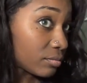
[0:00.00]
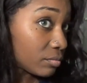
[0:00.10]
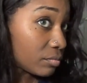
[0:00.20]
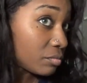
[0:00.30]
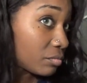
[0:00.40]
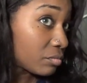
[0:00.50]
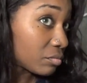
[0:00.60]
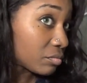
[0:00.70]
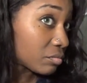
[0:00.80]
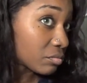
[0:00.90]

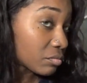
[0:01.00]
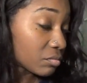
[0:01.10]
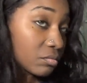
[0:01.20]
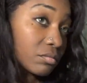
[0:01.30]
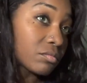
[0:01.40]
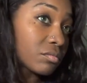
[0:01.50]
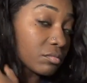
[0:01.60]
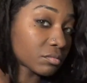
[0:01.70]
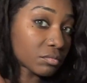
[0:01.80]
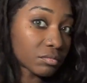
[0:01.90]

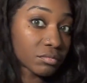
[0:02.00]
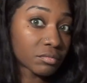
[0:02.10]
Nothing is said.